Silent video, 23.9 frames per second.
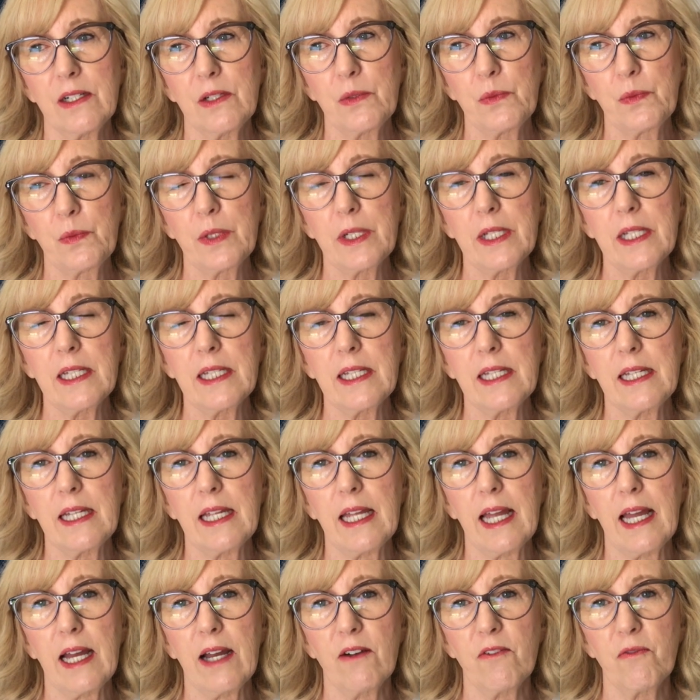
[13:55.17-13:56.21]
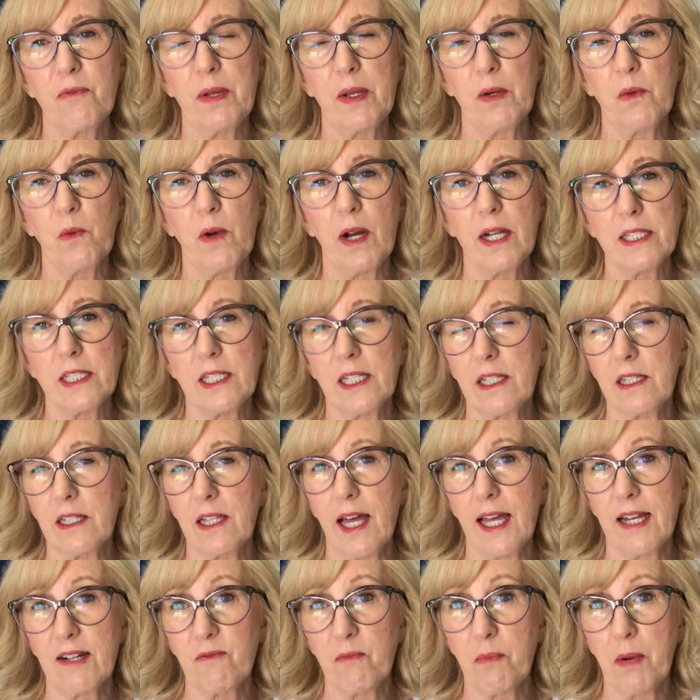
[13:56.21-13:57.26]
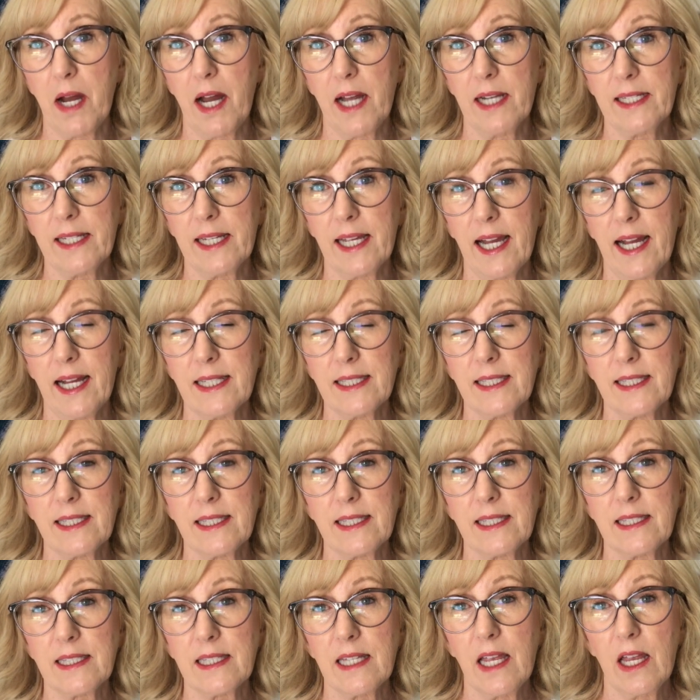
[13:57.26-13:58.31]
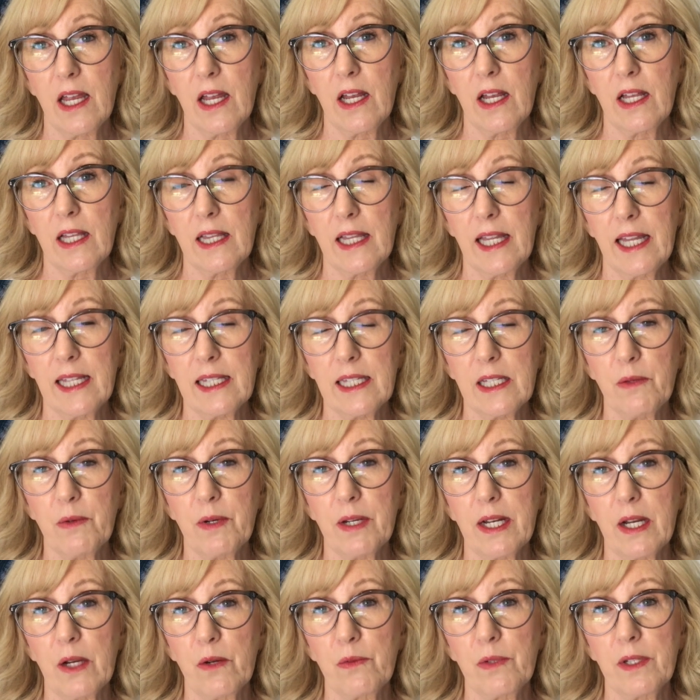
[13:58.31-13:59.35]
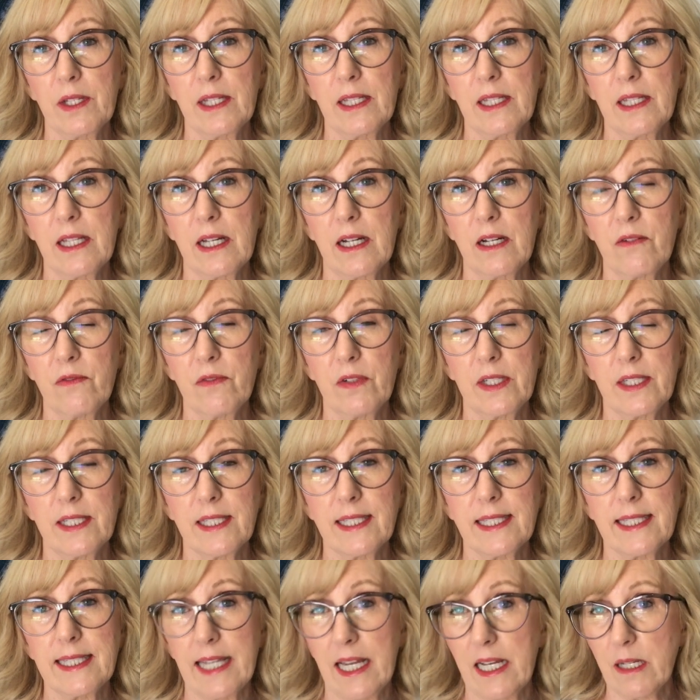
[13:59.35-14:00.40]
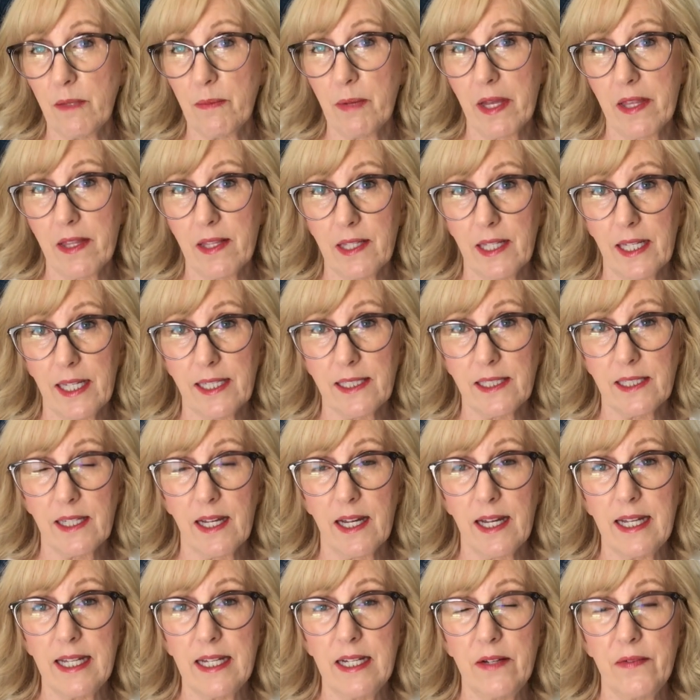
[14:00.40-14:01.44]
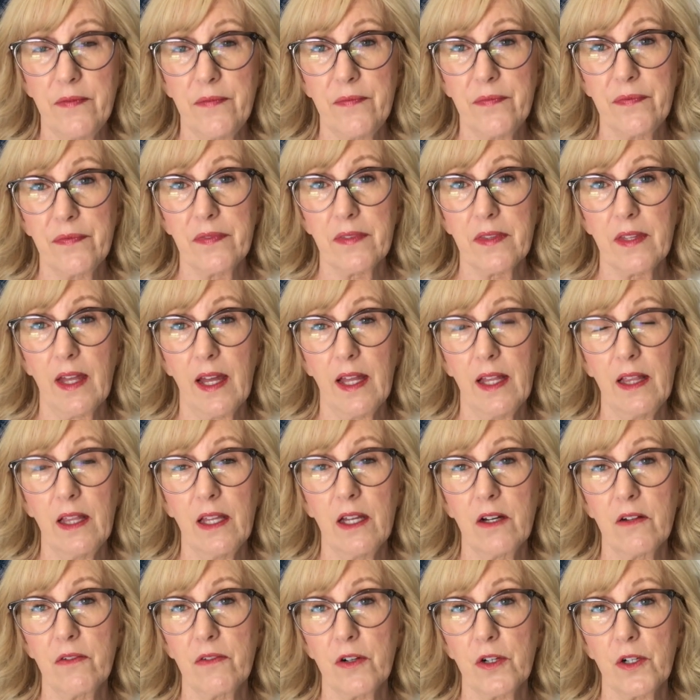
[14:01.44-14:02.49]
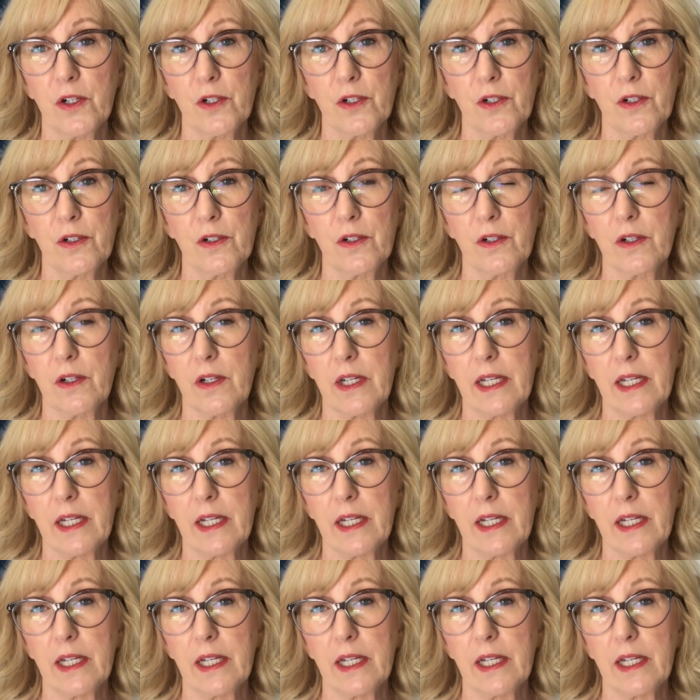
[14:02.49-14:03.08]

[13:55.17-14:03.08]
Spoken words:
really have been watching a lot of podcasts. Lately, what I really love is Sandy by the Lakeside. I love her